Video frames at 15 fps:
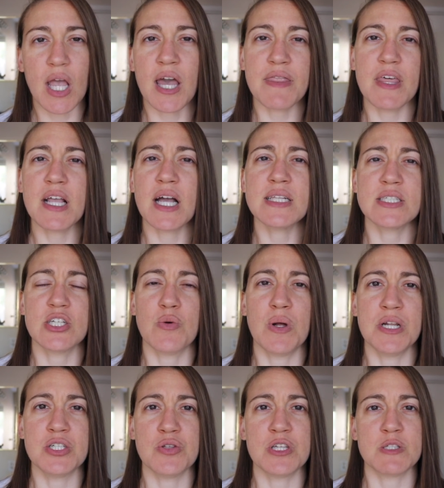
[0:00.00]
I think I'd still
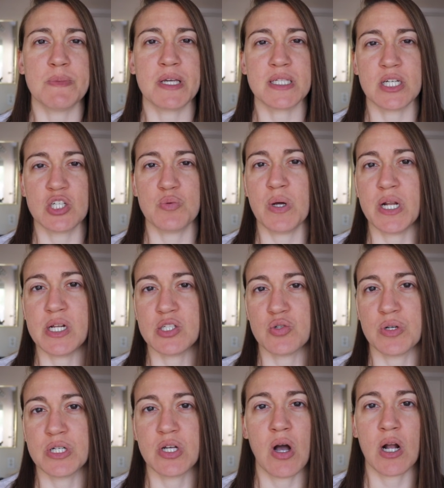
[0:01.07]
want to do this because I just wanted to
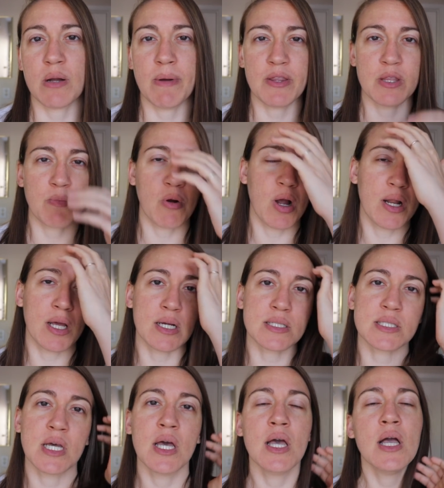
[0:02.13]
sort of talk about the
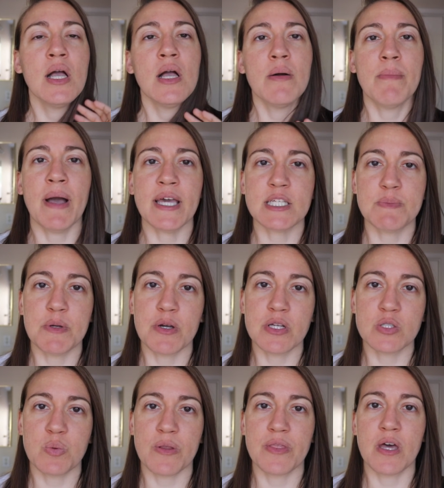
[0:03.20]
products, my
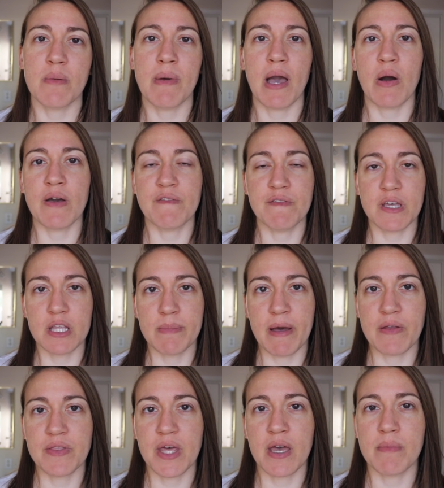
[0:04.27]
experience with them, how I feel
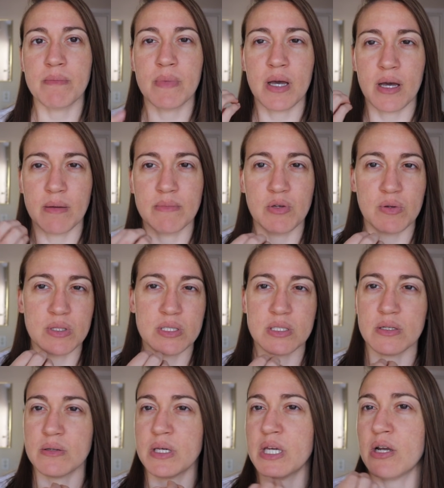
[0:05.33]
about them. You can
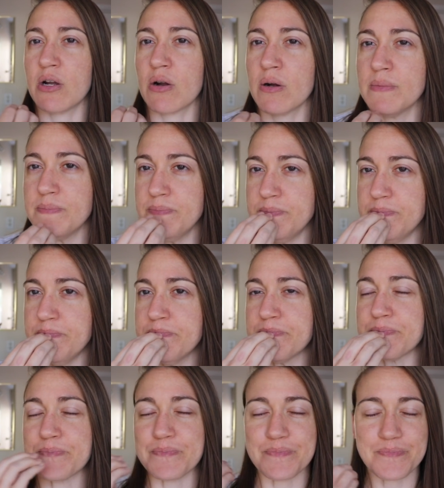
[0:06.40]
still hear
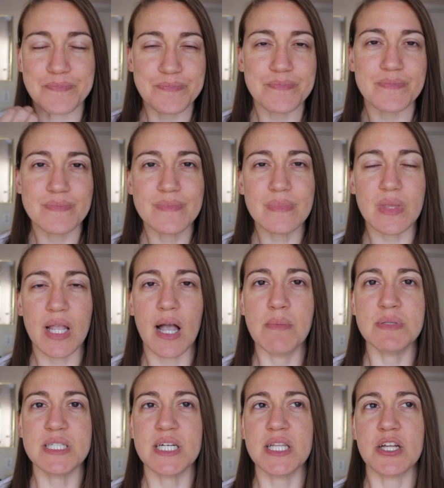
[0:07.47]
I'm
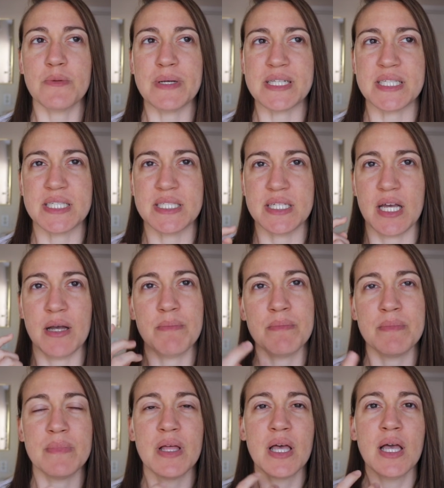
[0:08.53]
still a little bit,
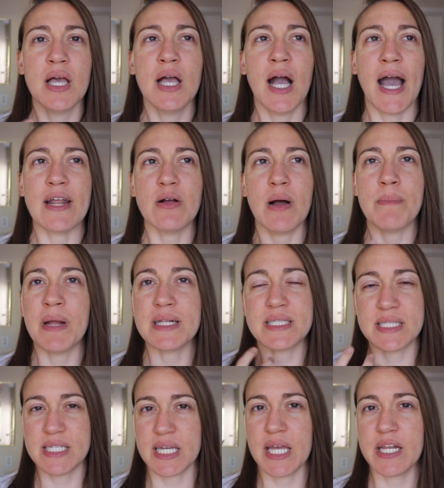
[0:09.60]
I'm not
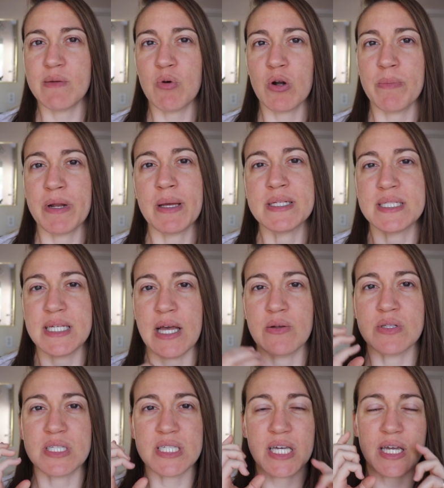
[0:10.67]
sick anymore, but I
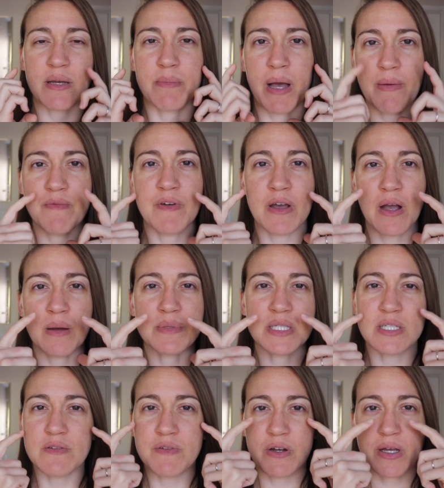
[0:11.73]
sound sick. I'm
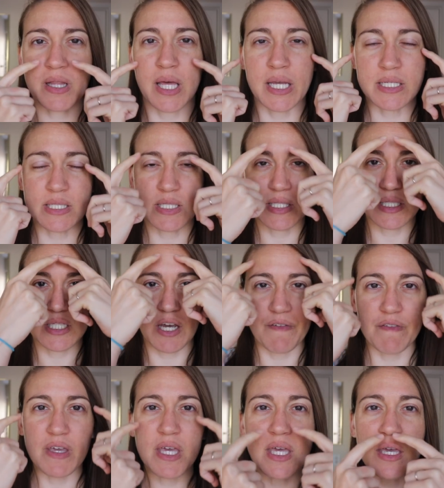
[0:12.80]
still very like
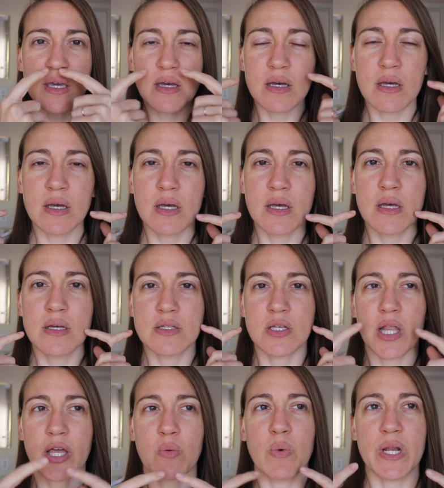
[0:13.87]
stuffy.
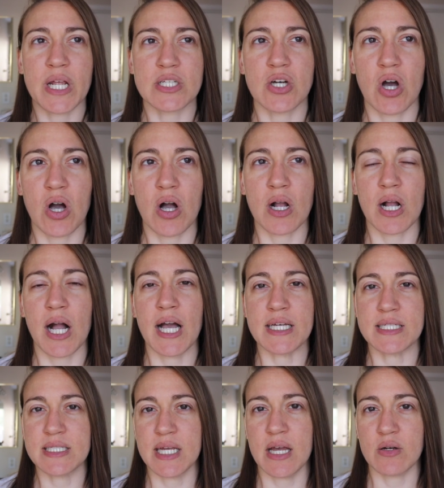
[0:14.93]
So like when I talk, I
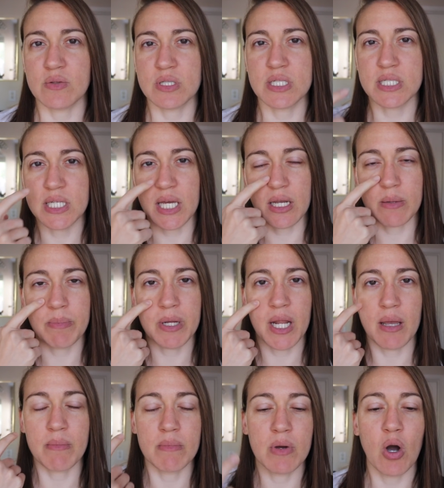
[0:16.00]
sound sick, but
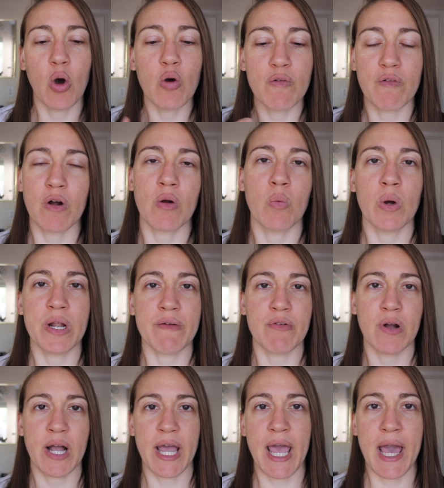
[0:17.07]
I'm over
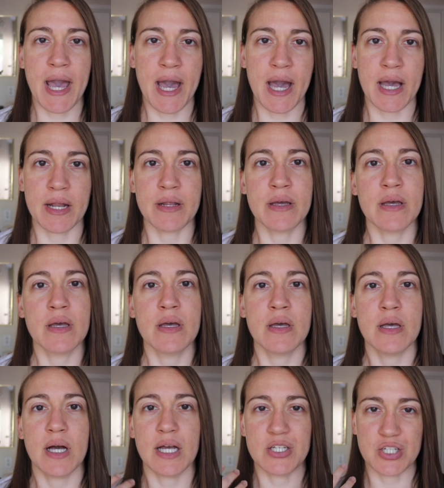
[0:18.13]
whatever I had.
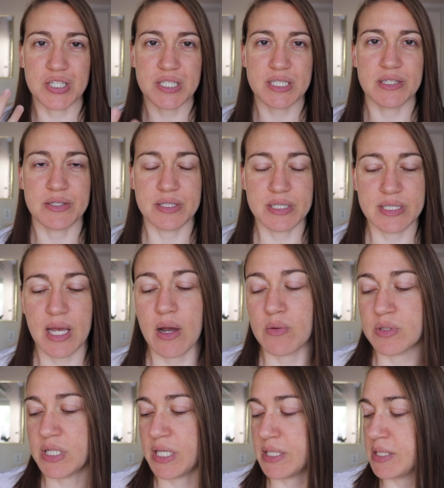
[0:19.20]
I just still
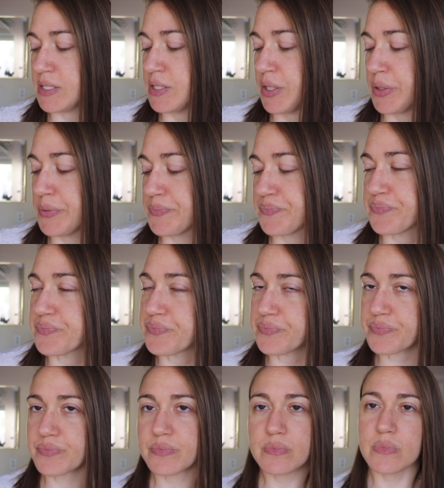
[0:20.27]
sound it. So
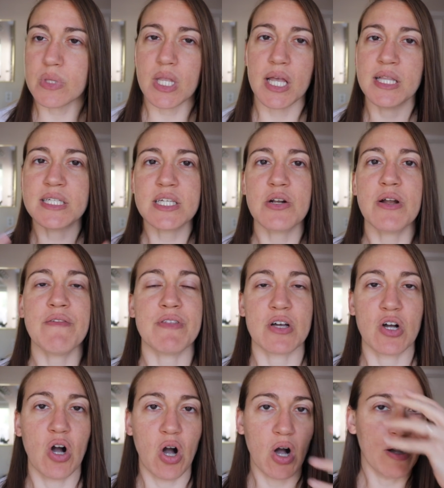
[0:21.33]
at least I don't have
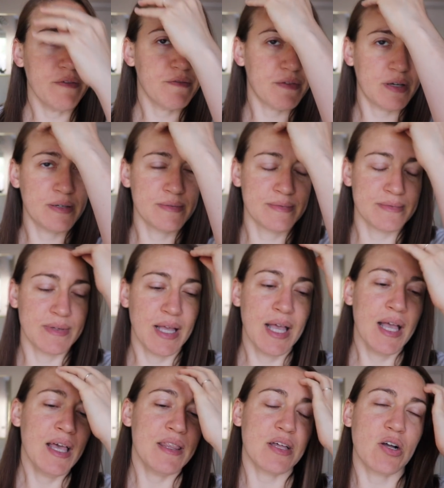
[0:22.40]
the cough.
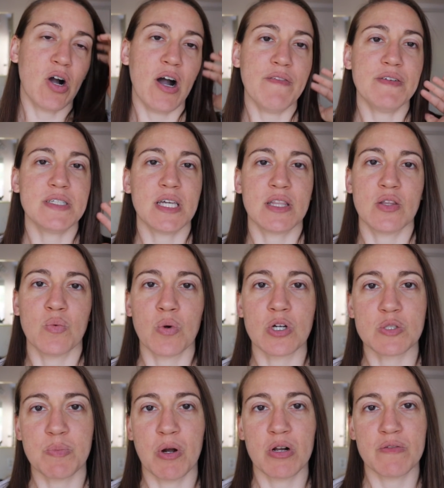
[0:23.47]
The cough is like the
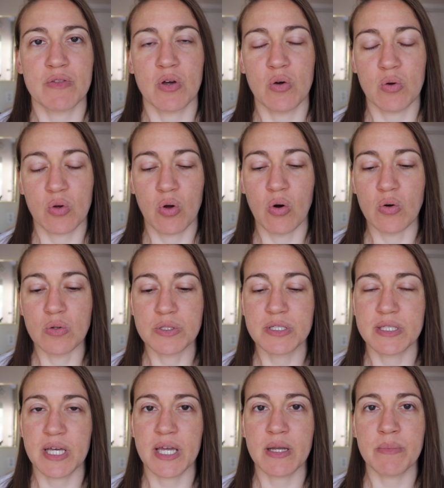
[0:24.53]
worst part of the whole cold
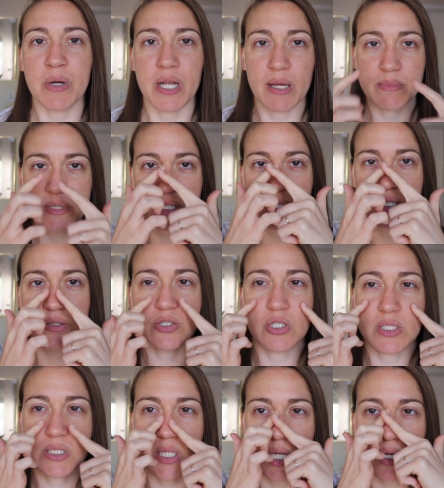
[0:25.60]
thing, but I'm still
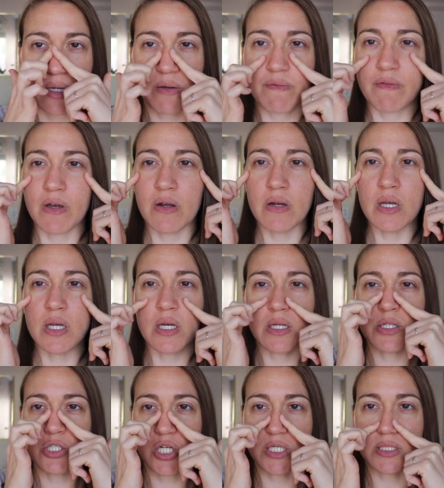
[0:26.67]
just like very
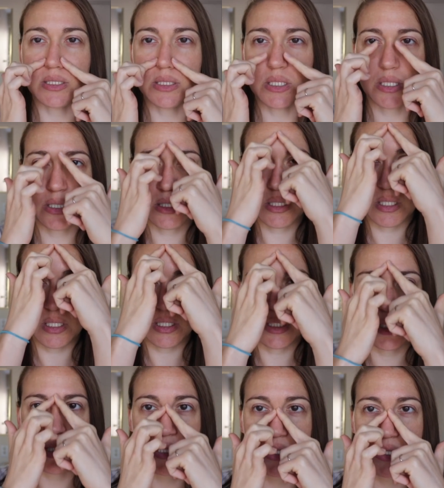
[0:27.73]
congested in
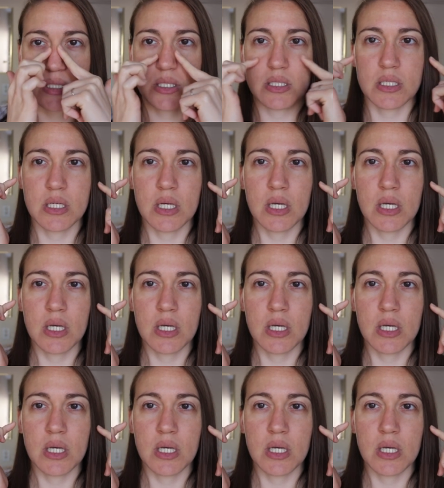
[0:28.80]
this.